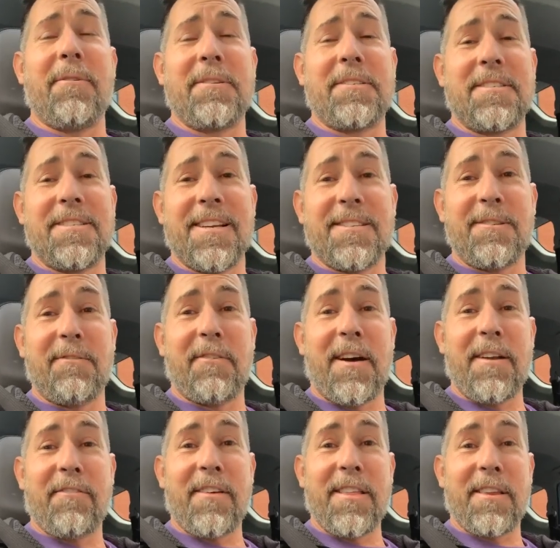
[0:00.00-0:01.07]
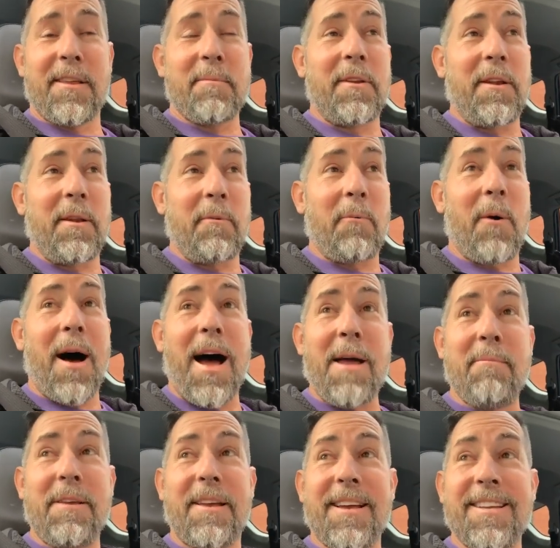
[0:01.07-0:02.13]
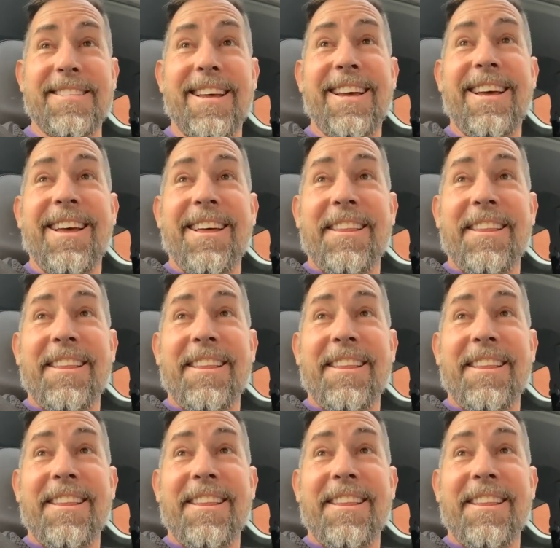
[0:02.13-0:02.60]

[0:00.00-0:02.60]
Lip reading: I would suggest you find a faith community. Why? Because